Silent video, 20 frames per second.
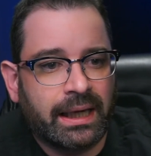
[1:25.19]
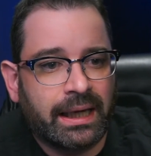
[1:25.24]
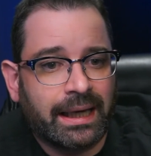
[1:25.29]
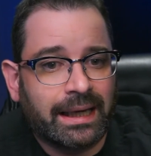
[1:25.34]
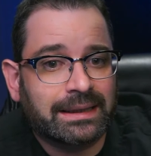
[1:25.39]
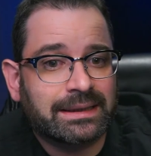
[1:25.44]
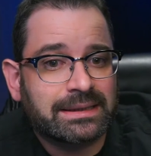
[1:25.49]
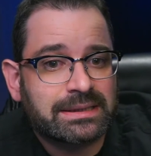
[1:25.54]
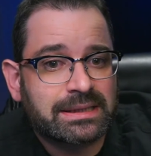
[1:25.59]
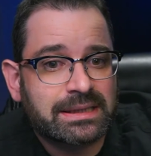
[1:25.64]

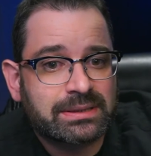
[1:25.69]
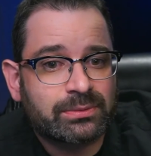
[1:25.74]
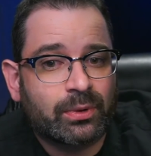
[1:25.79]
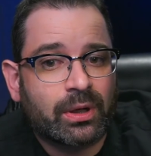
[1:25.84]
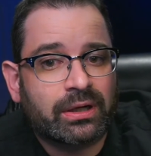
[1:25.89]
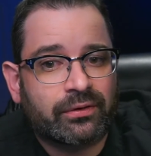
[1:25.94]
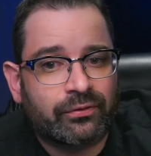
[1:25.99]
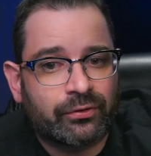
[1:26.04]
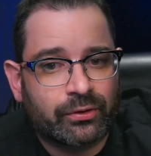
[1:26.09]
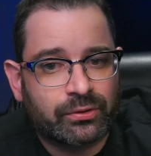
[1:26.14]
And this is one
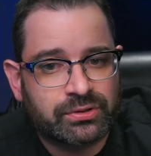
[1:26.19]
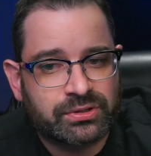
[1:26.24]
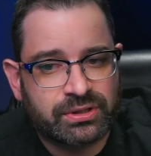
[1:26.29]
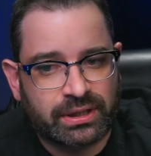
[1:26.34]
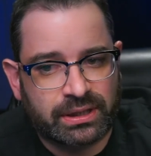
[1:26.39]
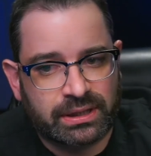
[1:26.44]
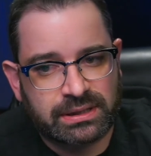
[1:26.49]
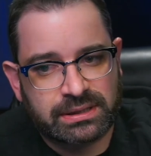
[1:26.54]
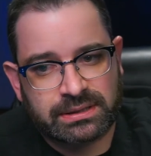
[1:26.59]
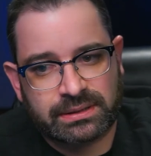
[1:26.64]
of those
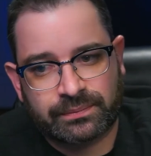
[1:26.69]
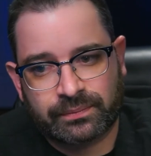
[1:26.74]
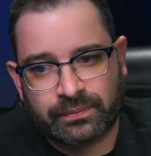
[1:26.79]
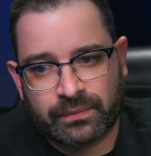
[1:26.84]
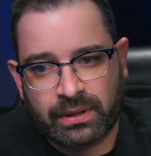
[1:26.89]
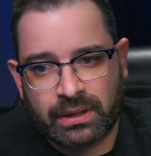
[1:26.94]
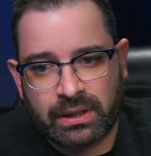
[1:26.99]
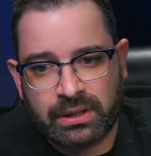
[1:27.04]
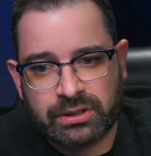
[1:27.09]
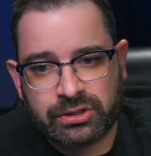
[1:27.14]
things.
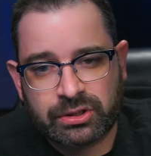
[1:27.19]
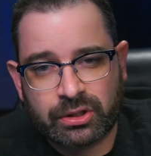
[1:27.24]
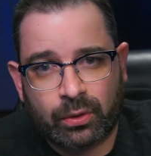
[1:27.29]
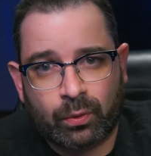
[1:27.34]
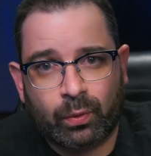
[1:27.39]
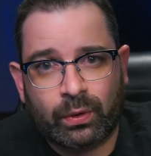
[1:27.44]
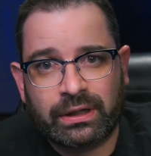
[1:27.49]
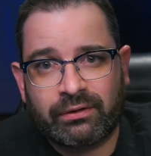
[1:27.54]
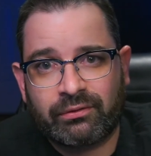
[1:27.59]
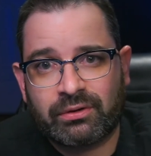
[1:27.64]
So
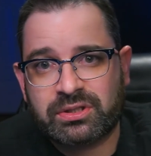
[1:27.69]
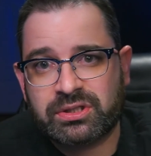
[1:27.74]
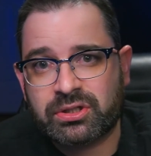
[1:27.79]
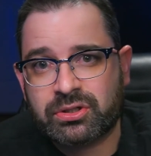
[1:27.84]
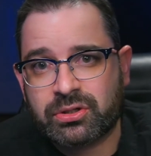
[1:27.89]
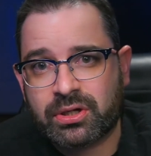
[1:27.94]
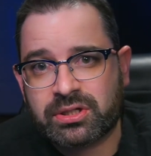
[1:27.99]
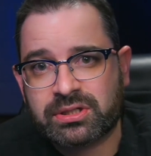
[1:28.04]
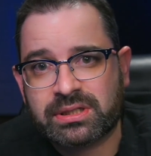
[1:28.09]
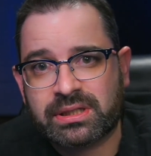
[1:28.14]
whenever a
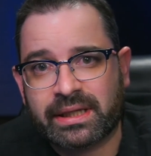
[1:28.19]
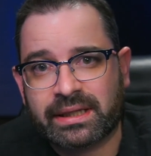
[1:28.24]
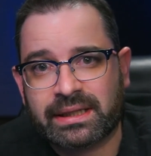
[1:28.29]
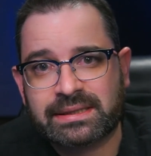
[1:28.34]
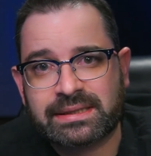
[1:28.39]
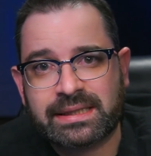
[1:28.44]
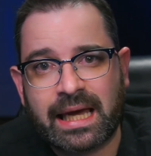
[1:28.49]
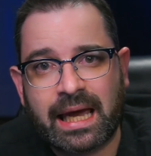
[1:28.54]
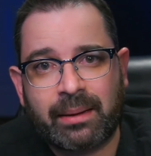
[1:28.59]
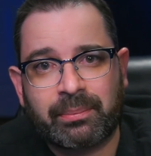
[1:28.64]
situation like
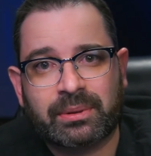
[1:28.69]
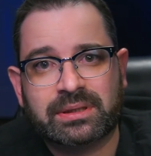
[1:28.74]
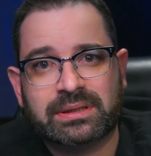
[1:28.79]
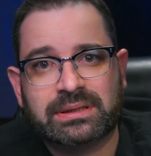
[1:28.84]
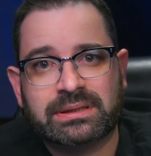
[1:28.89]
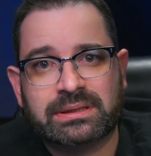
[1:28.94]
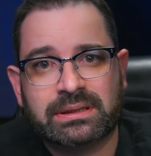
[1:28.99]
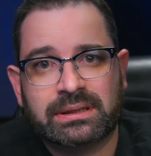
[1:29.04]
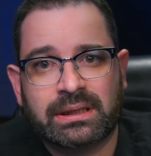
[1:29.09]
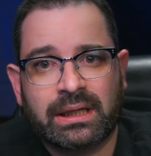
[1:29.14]
this
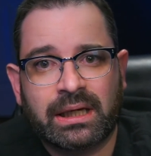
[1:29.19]
happens,